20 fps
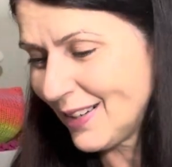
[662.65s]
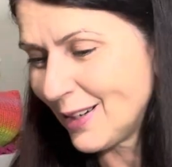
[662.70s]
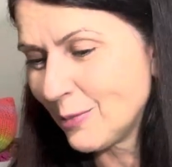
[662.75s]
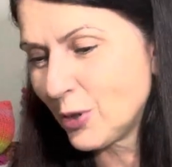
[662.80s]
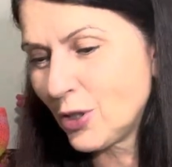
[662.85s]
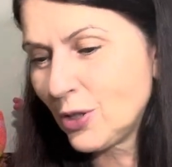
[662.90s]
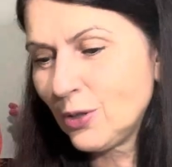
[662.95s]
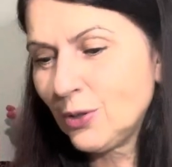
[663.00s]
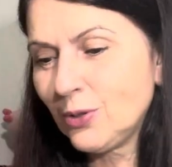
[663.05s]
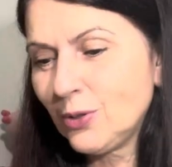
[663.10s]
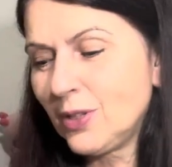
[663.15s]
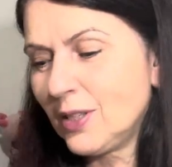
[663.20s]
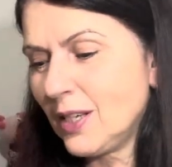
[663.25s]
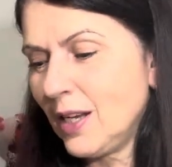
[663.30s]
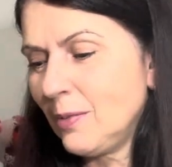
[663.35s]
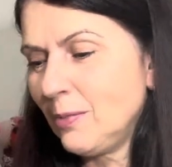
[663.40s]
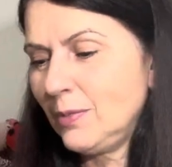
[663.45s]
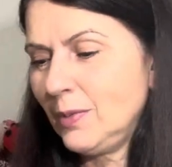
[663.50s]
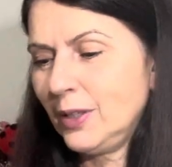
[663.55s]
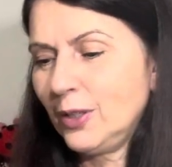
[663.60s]
I'm sure
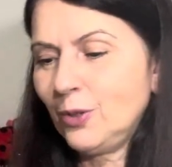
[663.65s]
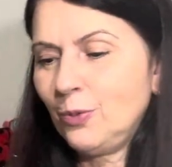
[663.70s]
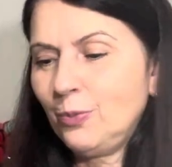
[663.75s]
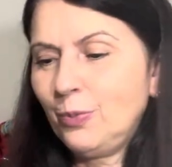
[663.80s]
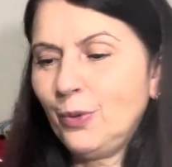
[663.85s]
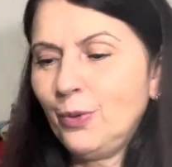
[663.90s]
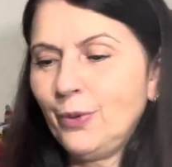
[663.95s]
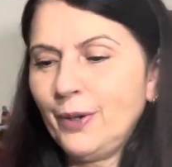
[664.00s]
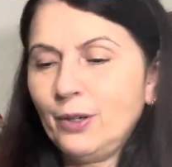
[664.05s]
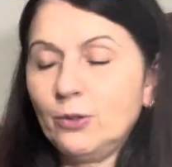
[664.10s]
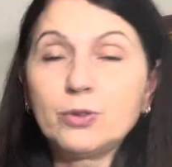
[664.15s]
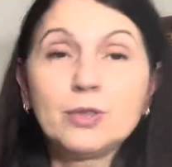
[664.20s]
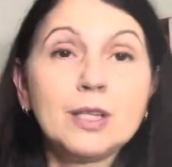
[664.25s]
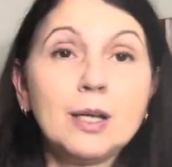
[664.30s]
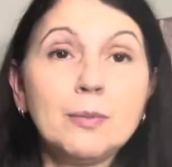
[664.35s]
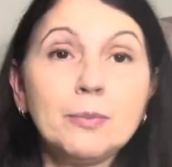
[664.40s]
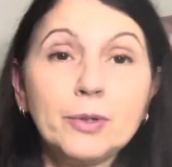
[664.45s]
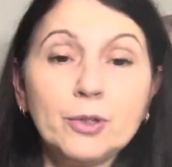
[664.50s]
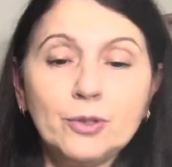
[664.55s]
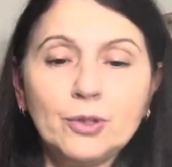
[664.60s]
some little boy or
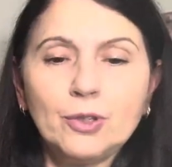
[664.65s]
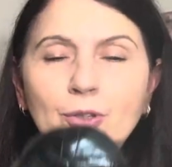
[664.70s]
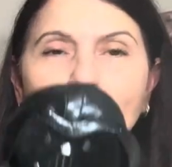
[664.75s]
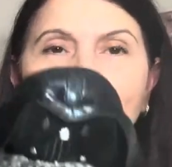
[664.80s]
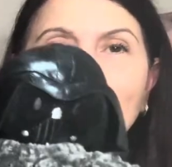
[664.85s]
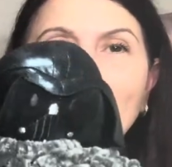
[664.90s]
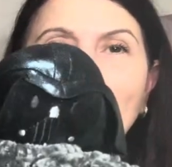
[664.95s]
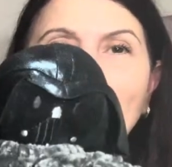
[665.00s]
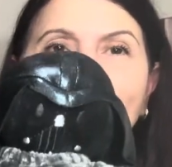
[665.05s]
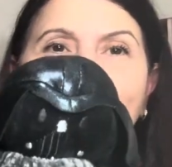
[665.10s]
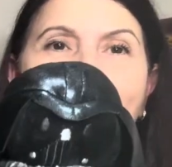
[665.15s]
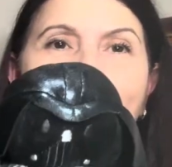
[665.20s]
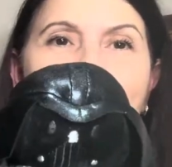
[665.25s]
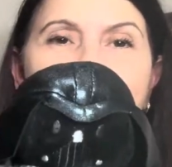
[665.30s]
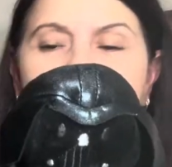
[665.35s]
some little girl will love